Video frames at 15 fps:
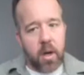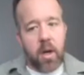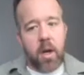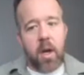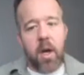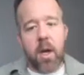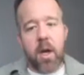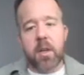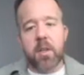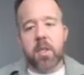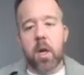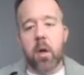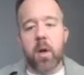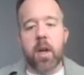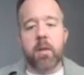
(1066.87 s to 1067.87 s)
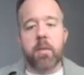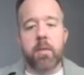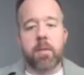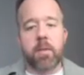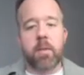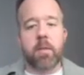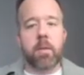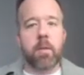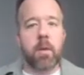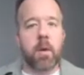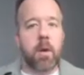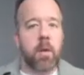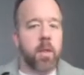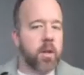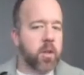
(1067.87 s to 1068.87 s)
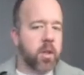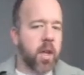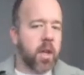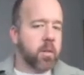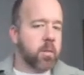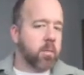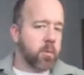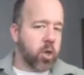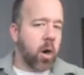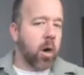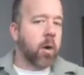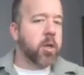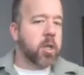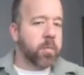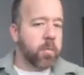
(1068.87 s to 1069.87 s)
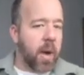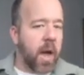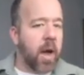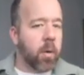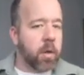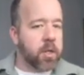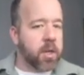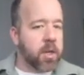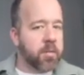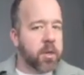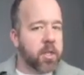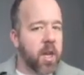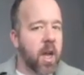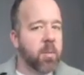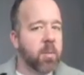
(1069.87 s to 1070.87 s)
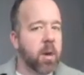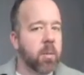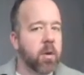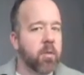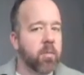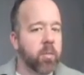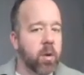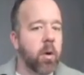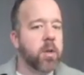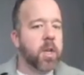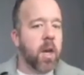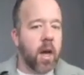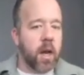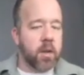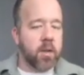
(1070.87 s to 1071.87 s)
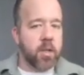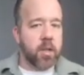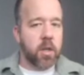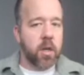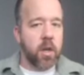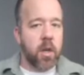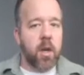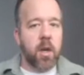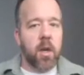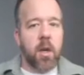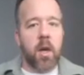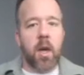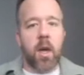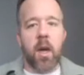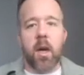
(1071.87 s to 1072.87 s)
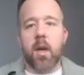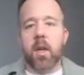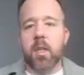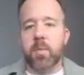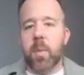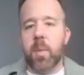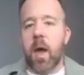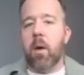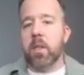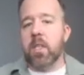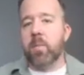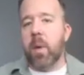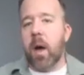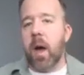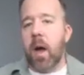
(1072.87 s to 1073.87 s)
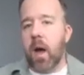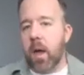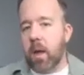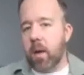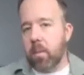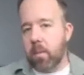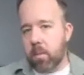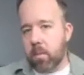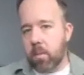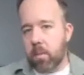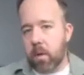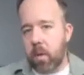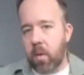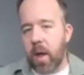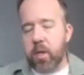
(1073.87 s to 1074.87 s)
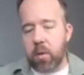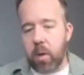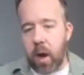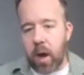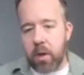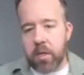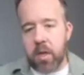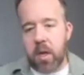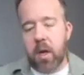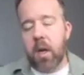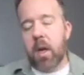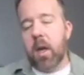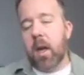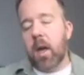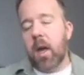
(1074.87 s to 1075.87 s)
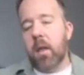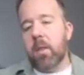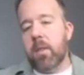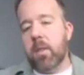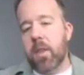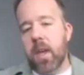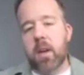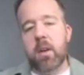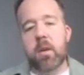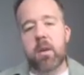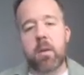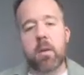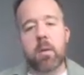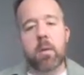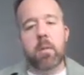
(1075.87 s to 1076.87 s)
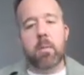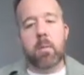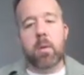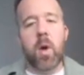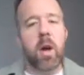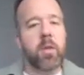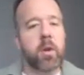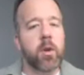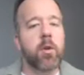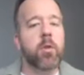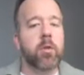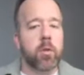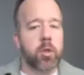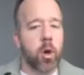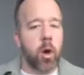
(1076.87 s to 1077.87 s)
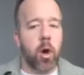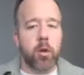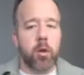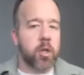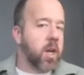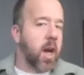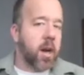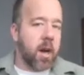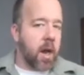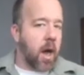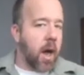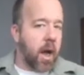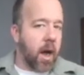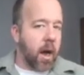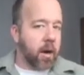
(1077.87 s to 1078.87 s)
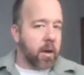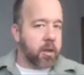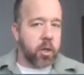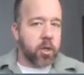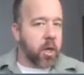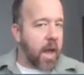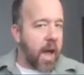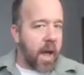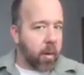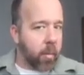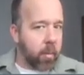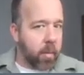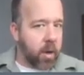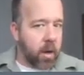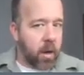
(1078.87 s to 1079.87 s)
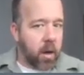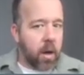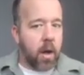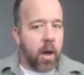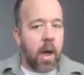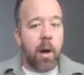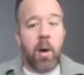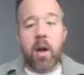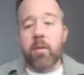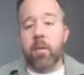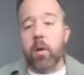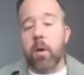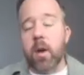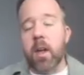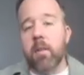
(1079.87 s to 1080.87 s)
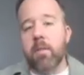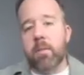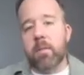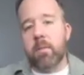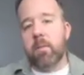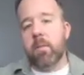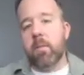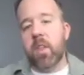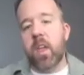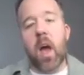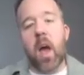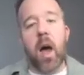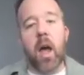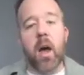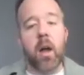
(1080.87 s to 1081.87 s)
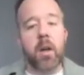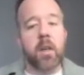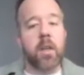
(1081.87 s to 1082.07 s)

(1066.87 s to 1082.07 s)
And so if that charge is balanced, if the same number of protons is balanced by electrons, then you have a neutral charge. It's not an ion, it's just an atom. However, if the ion